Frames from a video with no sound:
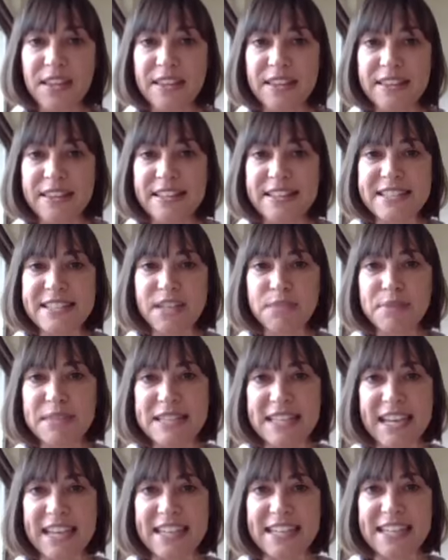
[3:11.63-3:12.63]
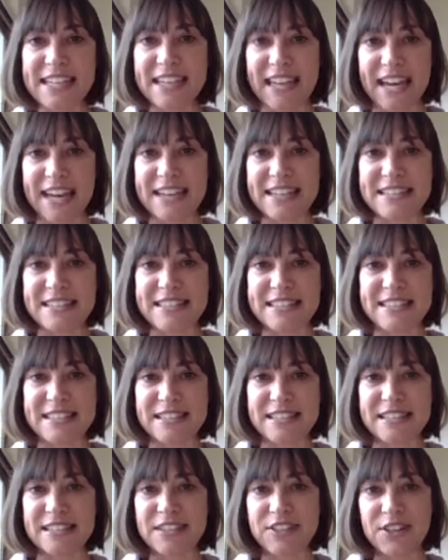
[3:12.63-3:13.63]
these can be taken as,
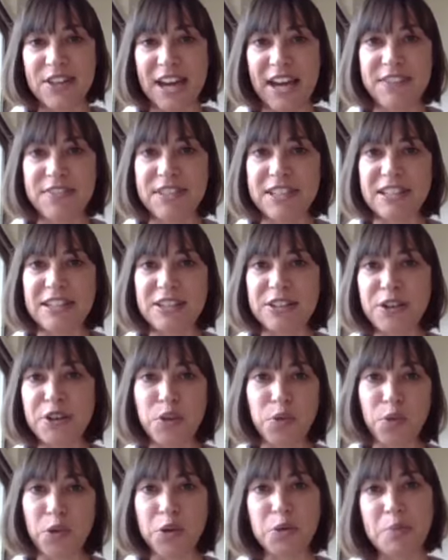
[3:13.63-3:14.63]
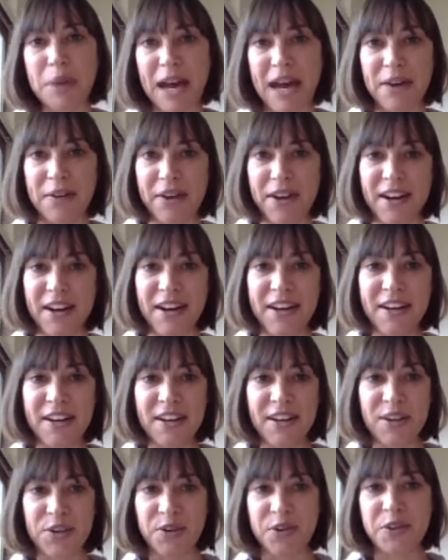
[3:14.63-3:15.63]
having low willpower
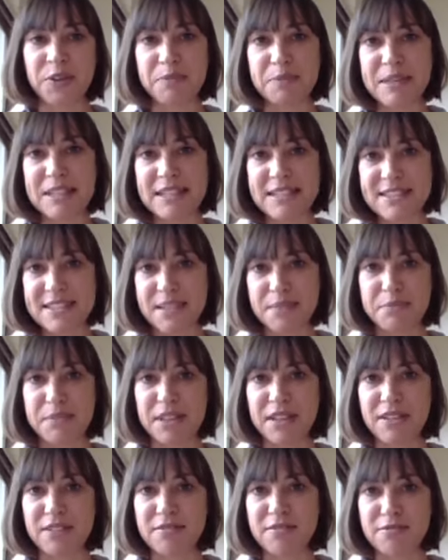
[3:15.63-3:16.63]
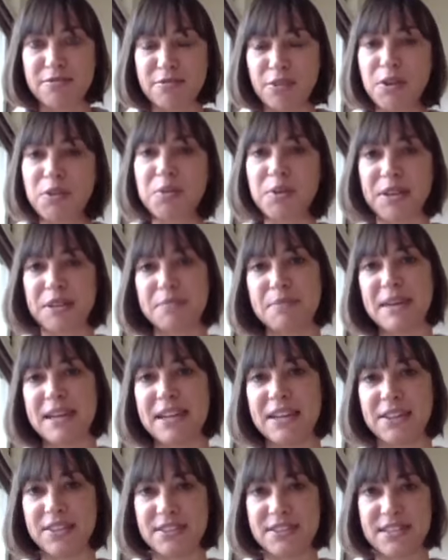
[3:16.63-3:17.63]
or being something wrong with me.